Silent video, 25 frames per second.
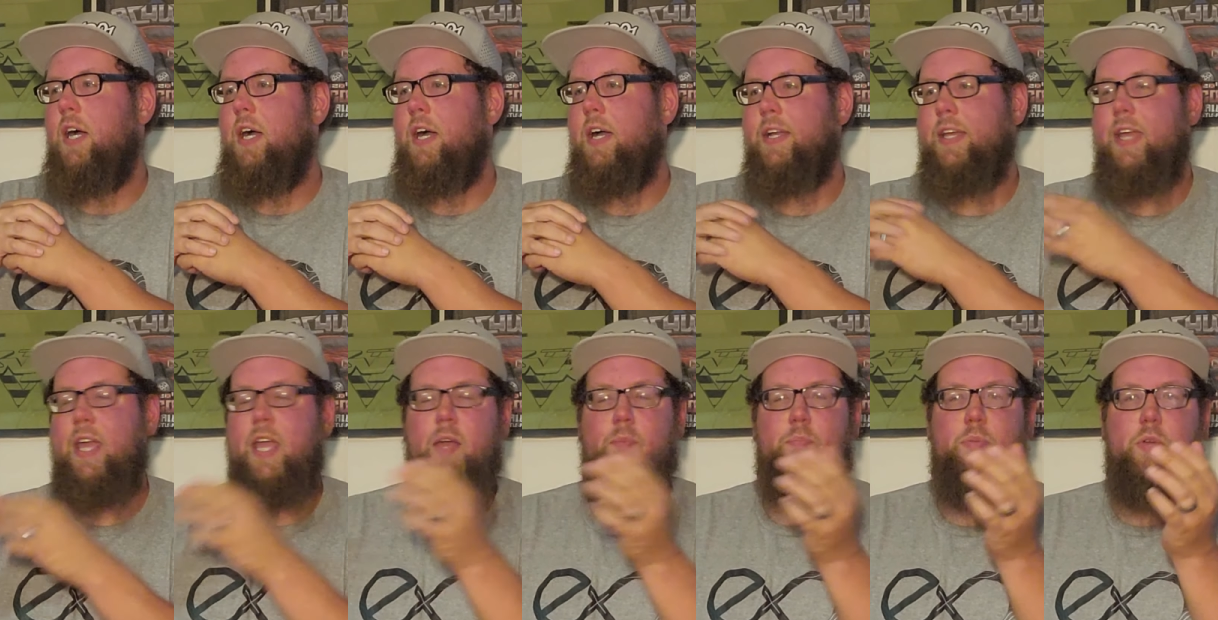
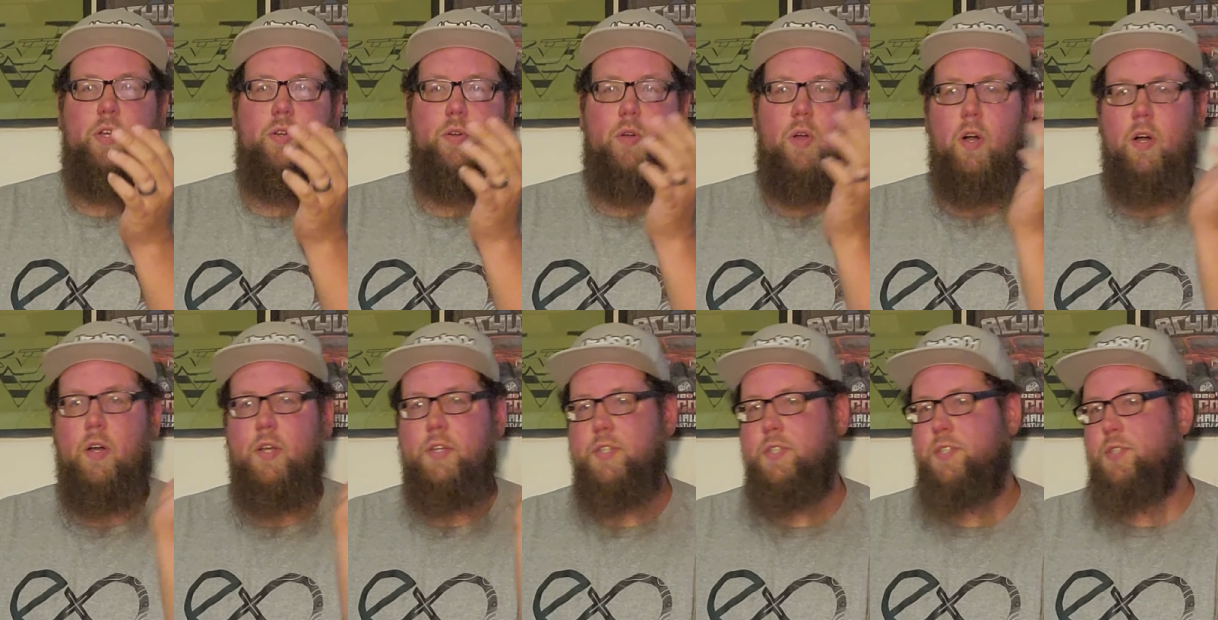camping
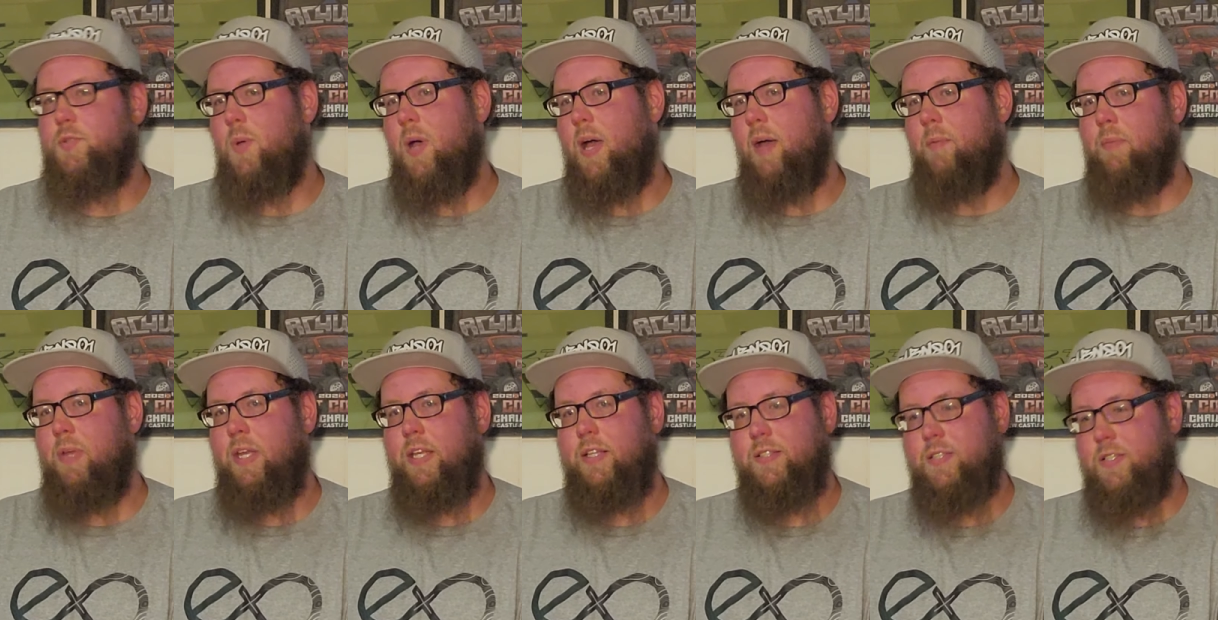crawls and swap
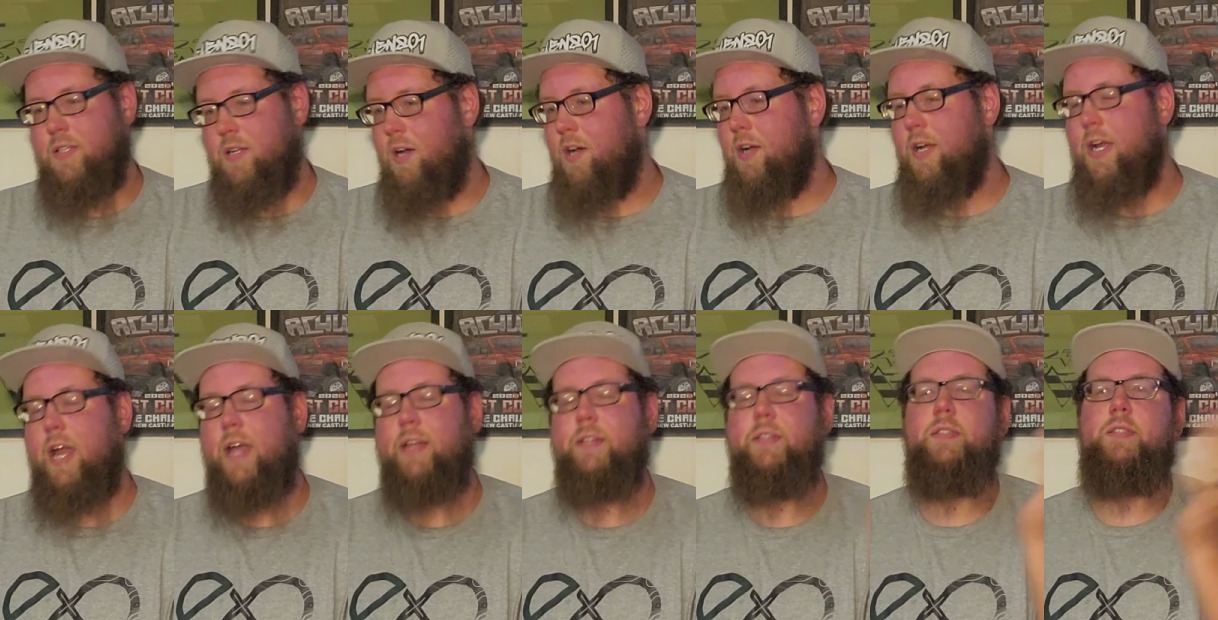meets and all
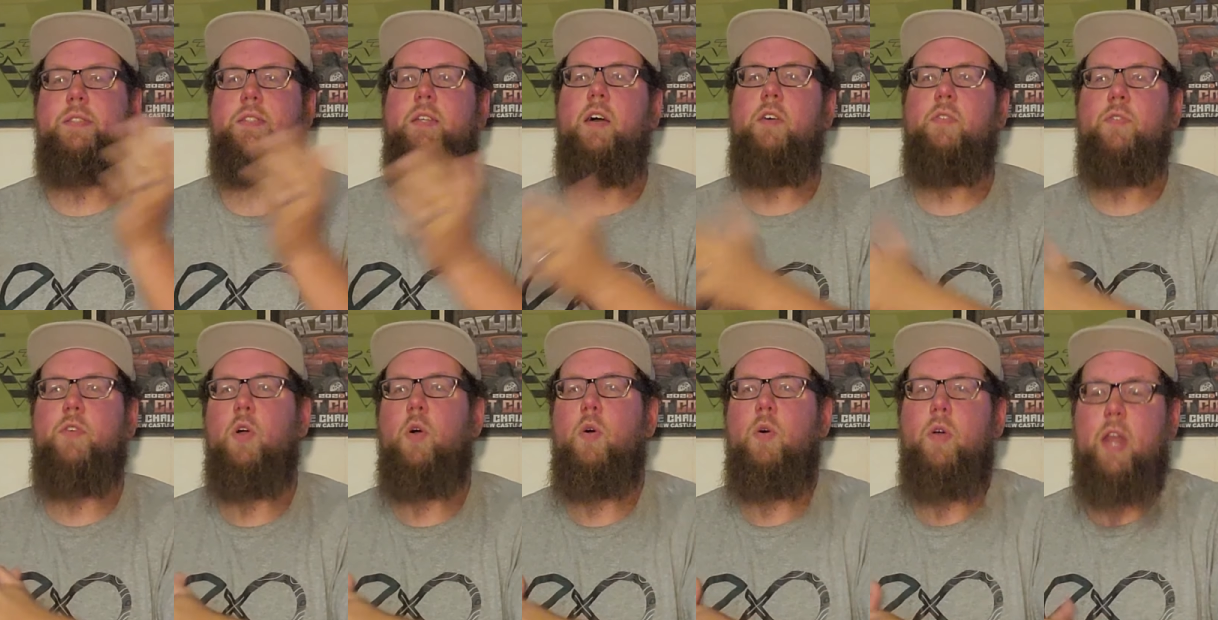kinds of stuff
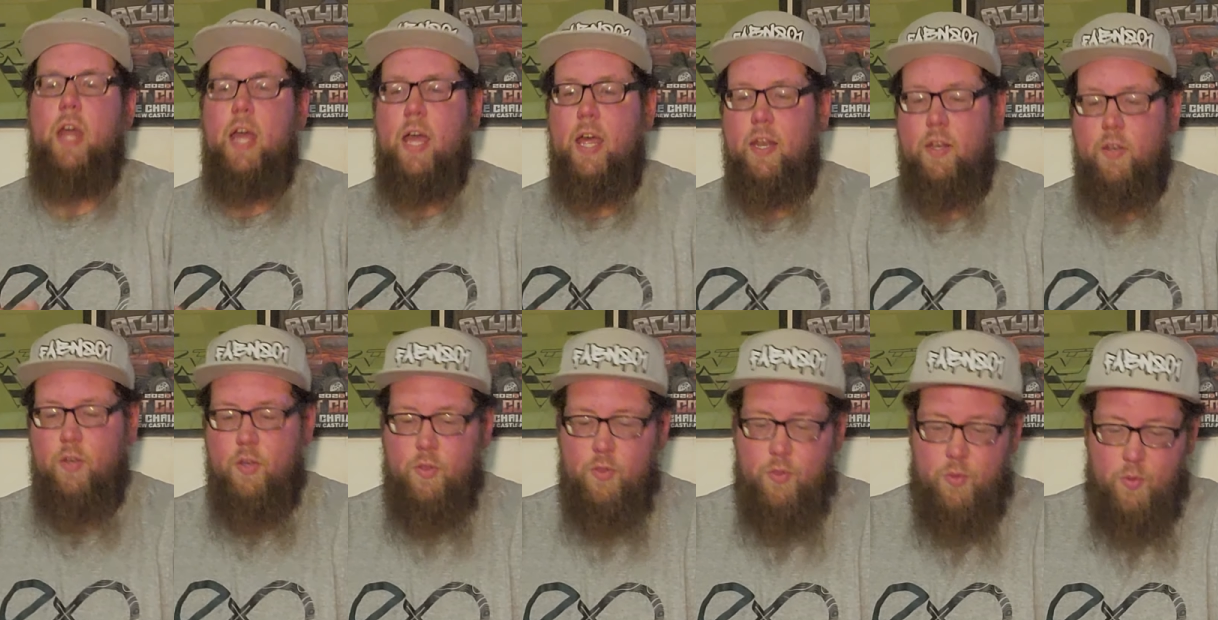going on
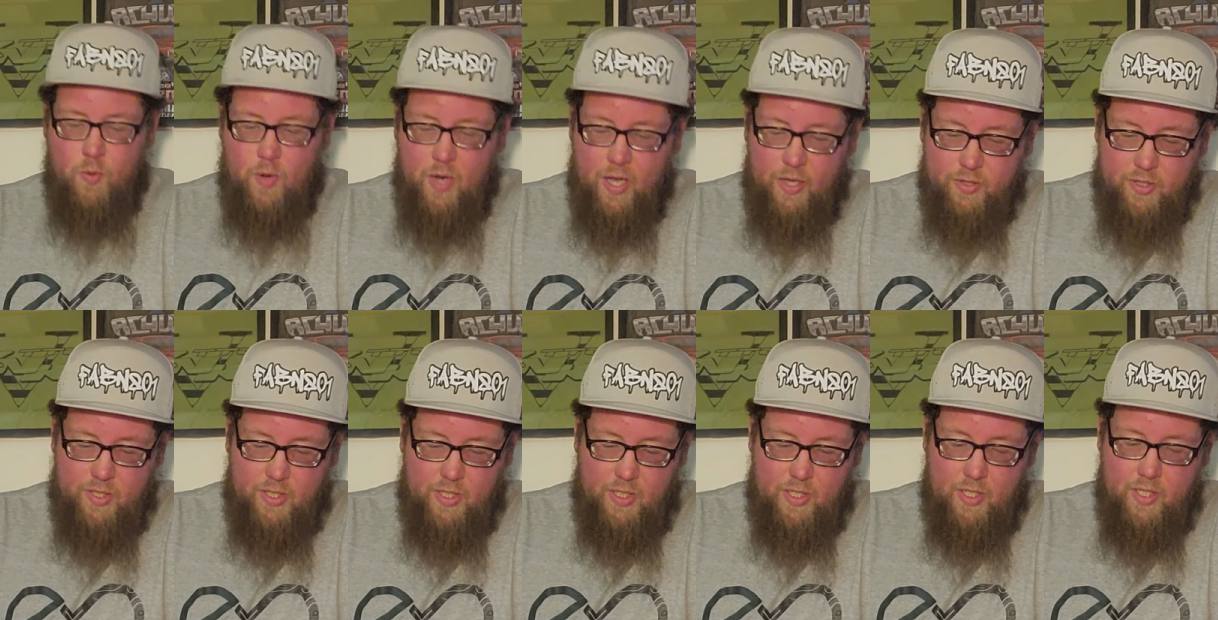throughout
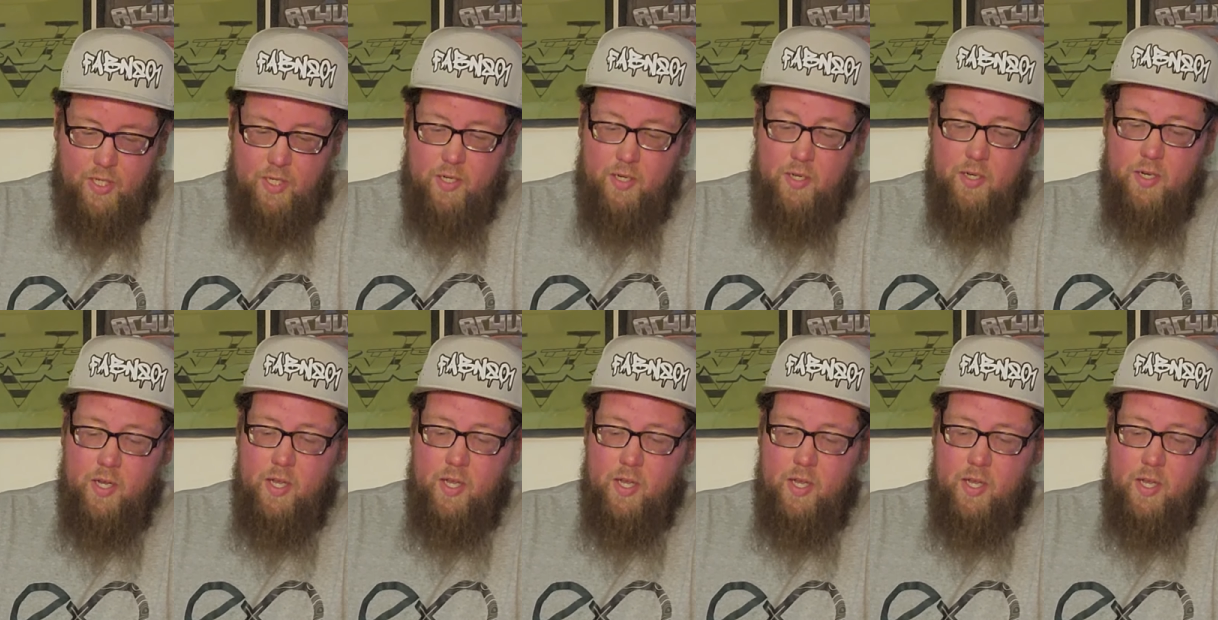the year.